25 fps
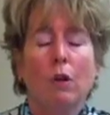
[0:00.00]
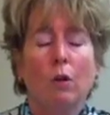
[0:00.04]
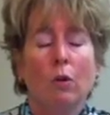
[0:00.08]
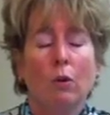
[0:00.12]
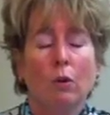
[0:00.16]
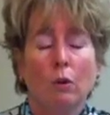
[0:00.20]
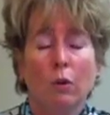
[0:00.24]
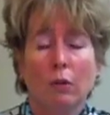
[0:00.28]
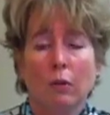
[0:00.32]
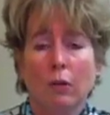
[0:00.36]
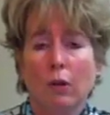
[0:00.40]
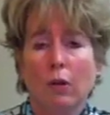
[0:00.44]

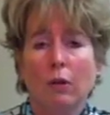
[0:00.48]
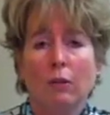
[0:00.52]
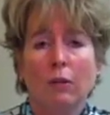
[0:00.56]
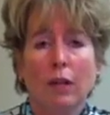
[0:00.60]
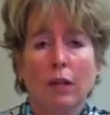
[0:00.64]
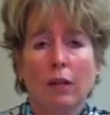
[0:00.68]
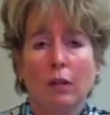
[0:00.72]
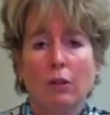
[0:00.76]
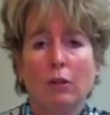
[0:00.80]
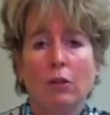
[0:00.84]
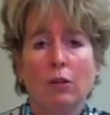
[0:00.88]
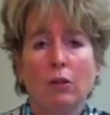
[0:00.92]
or if you have
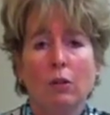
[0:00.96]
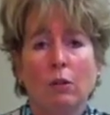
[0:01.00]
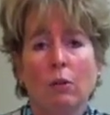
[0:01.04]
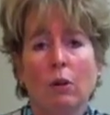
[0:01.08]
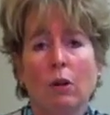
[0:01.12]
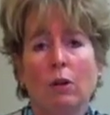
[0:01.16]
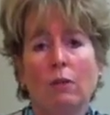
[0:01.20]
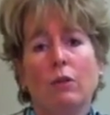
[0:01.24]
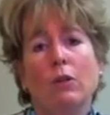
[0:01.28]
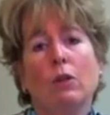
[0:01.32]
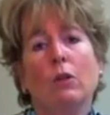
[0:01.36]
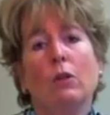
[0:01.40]
lenders who
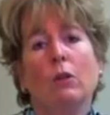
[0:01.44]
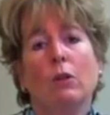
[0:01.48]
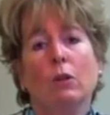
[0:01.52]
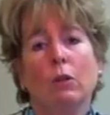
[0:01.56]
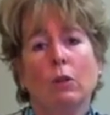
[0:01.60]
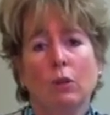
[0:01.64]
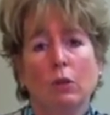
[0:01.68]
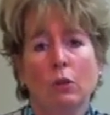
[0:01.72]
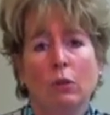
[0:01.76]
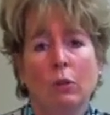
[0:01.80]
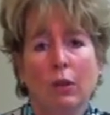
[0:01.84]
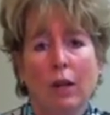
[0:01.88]
have no clue